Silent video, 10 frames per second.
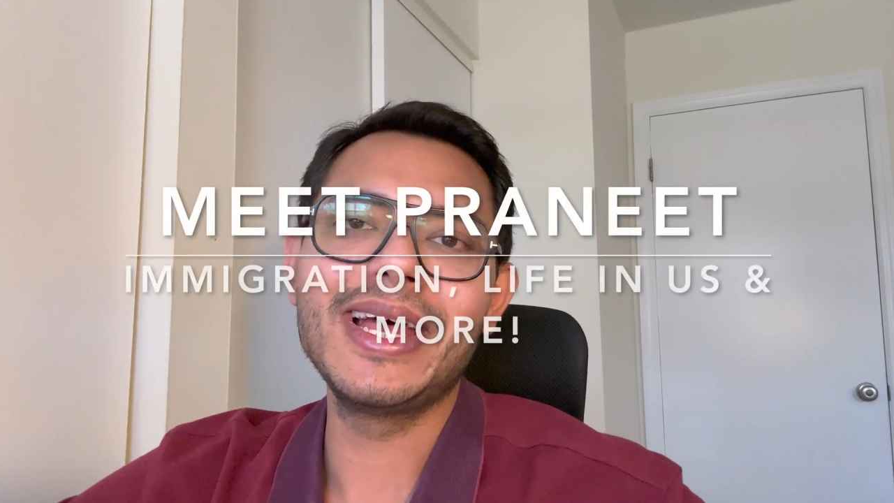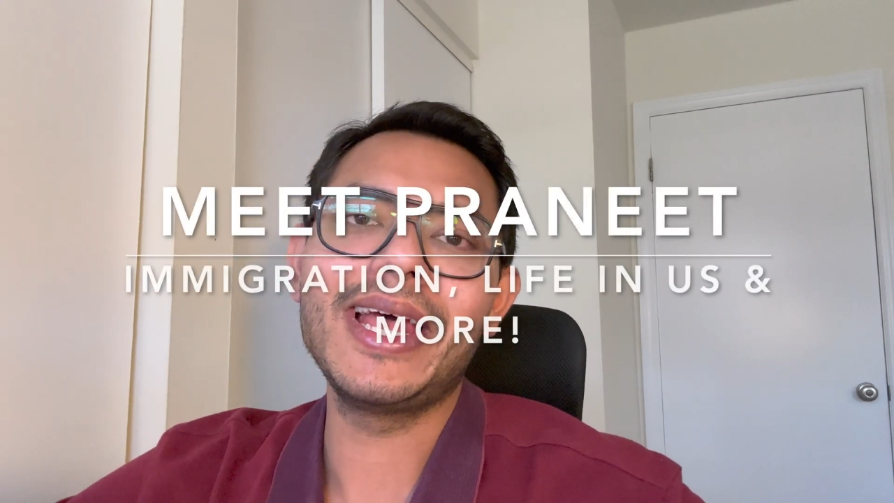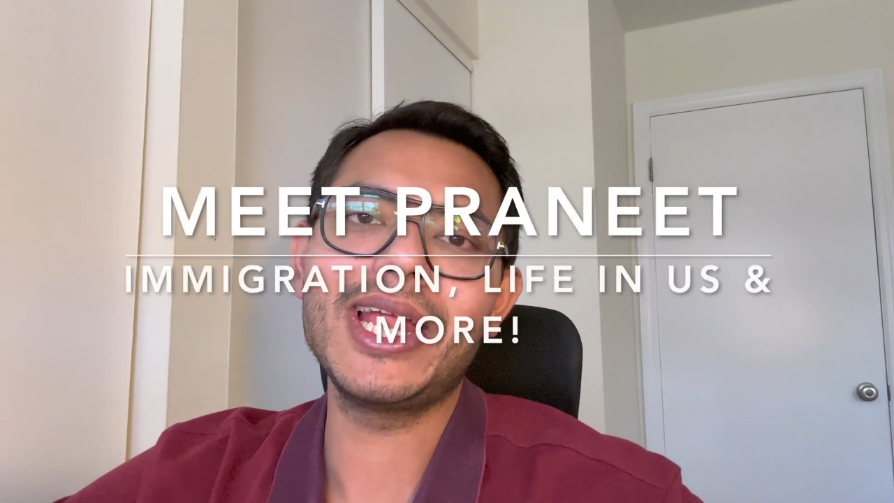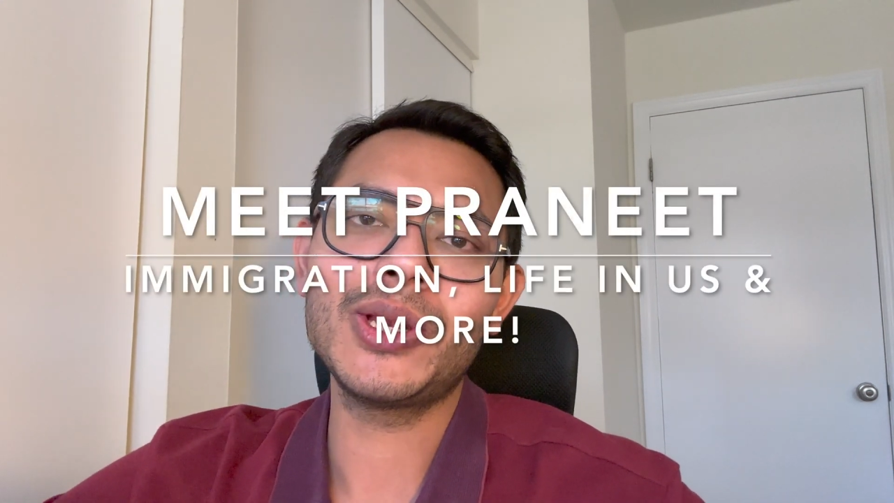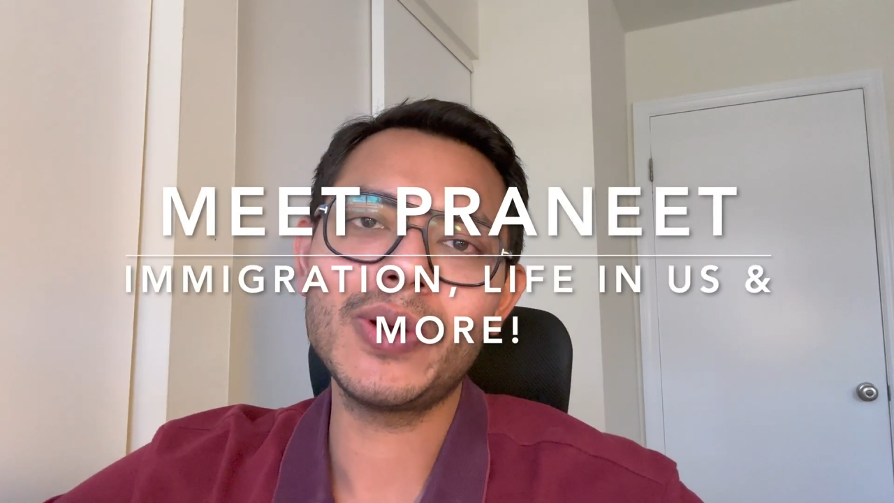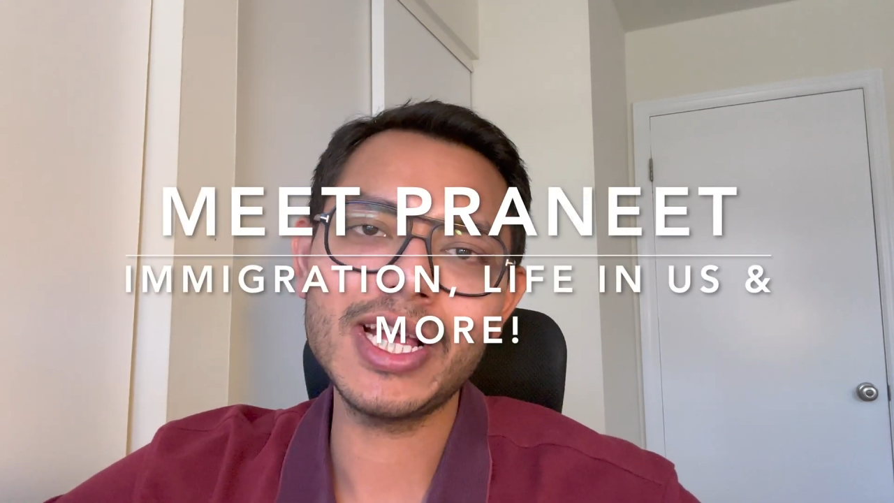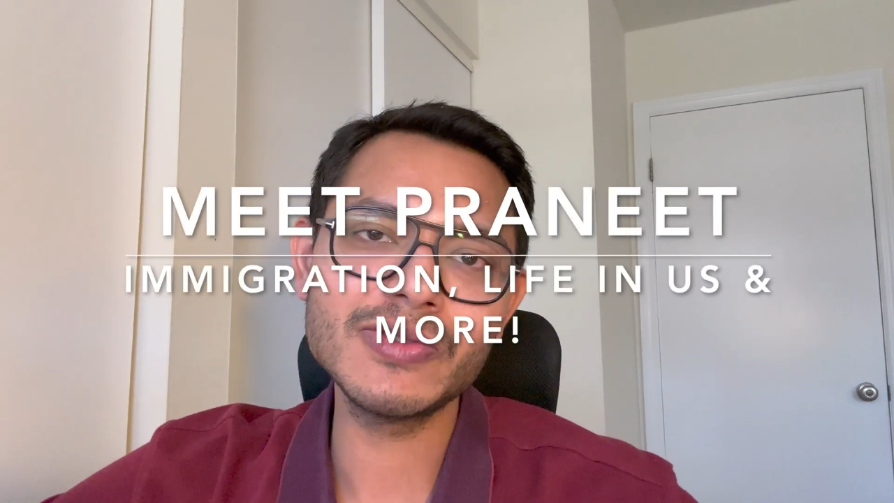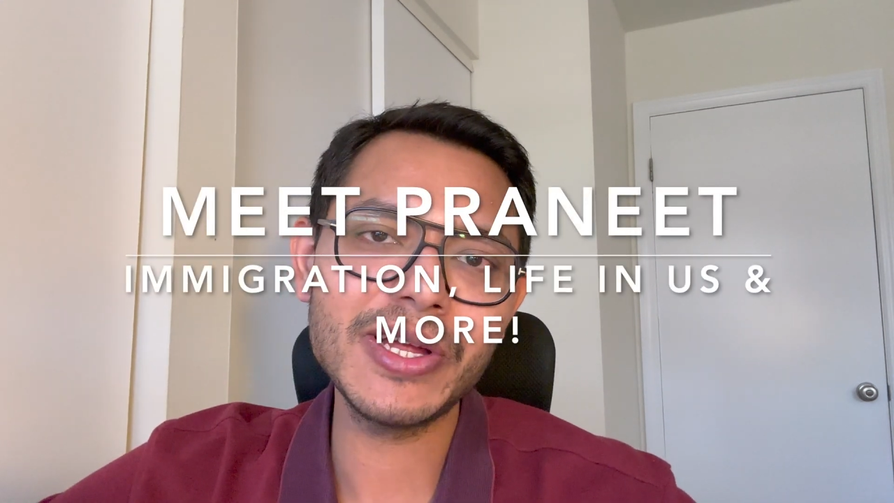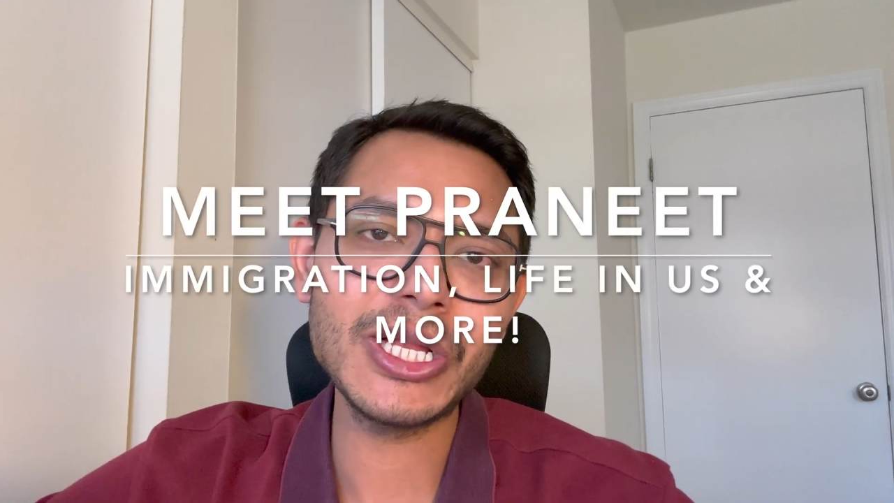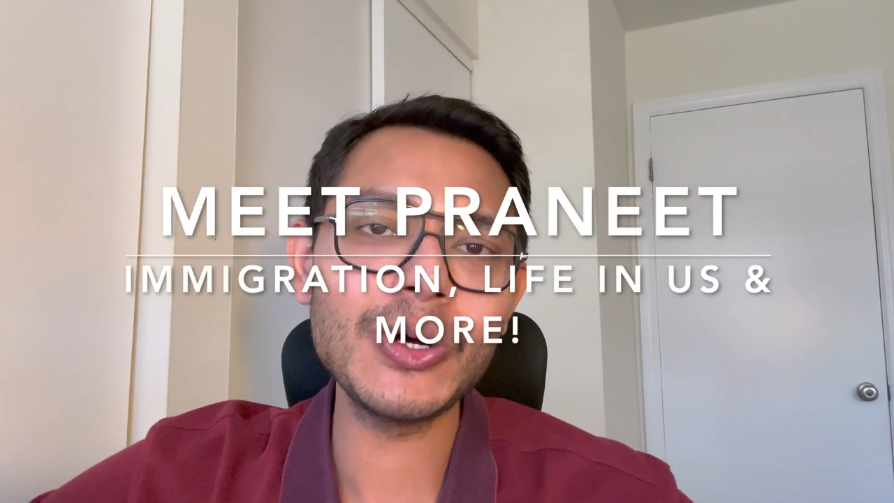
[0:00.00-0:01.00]
In today's
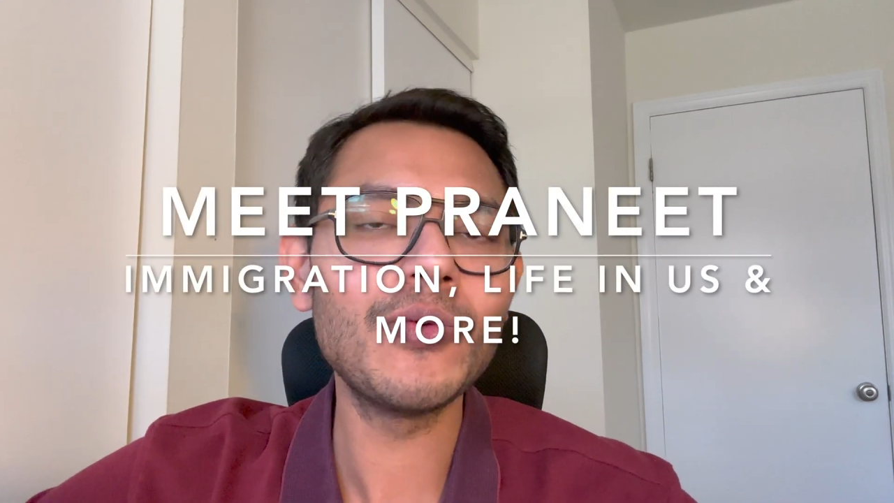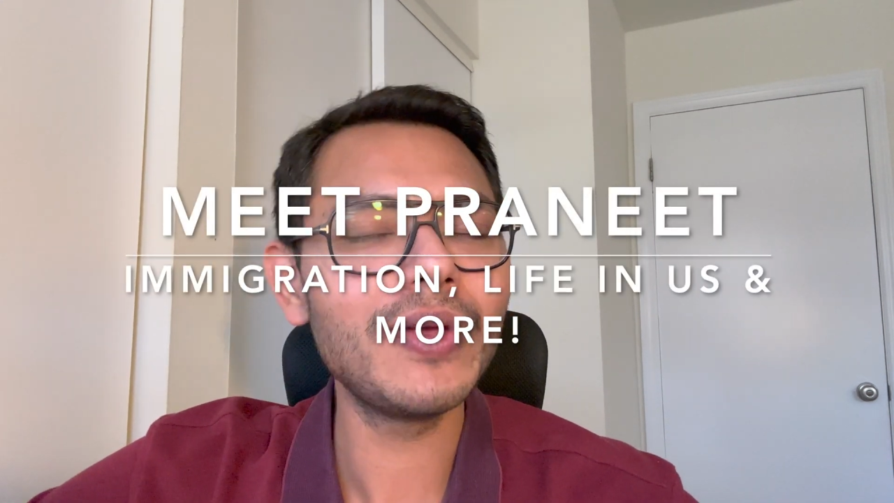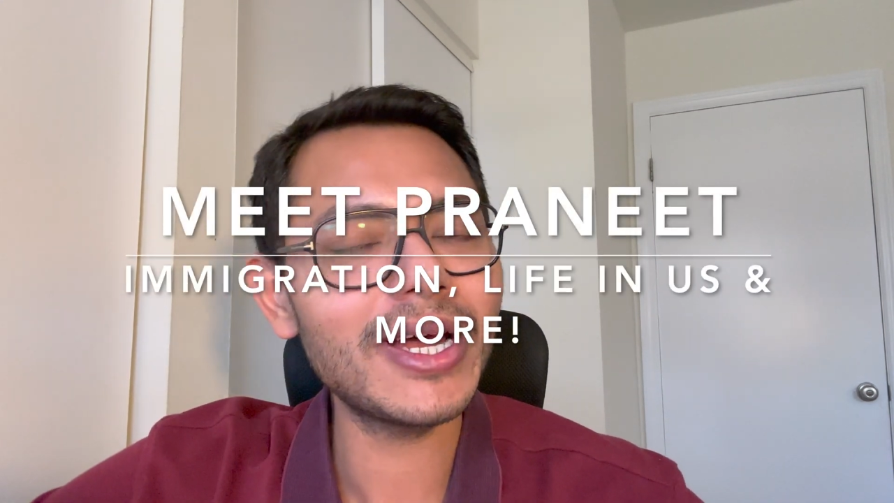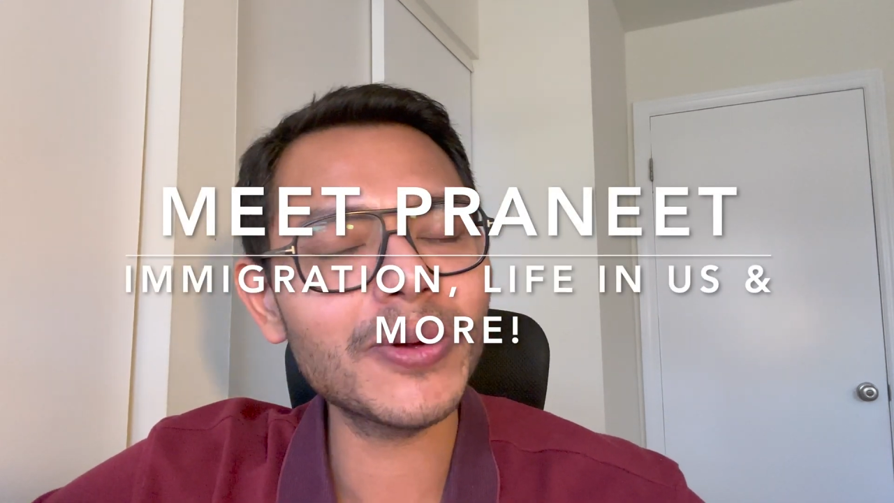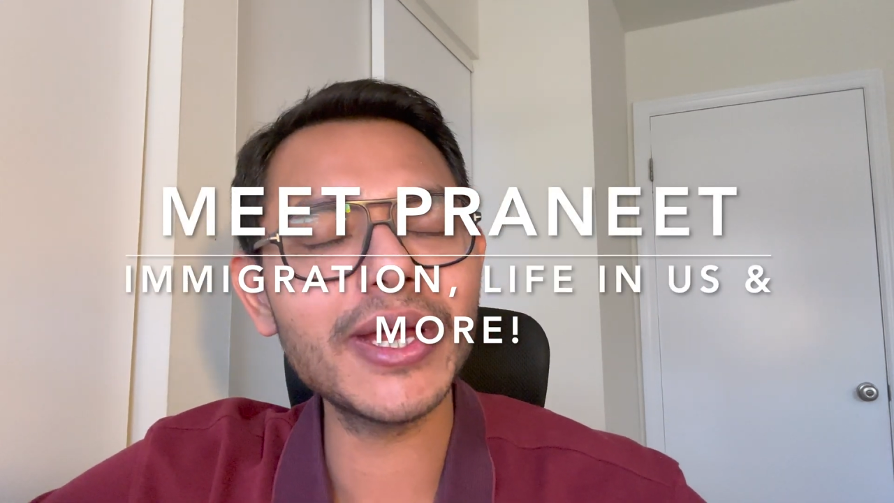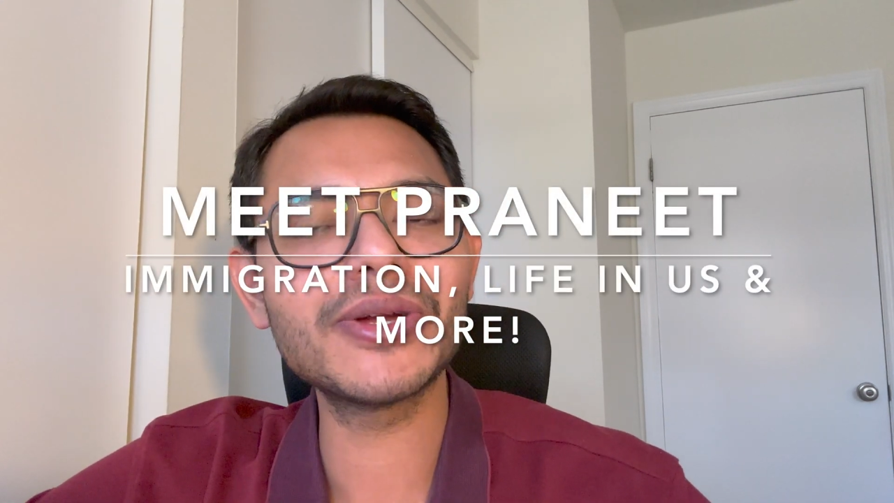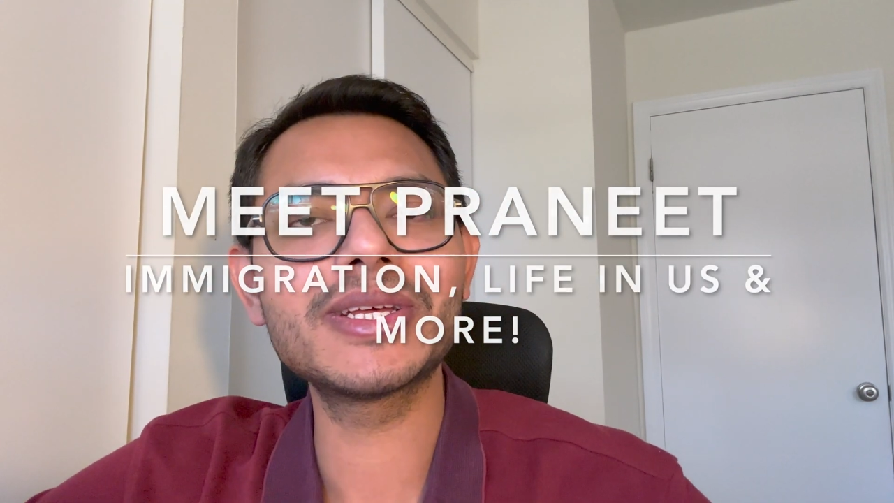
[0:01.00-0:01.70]
video, we are going to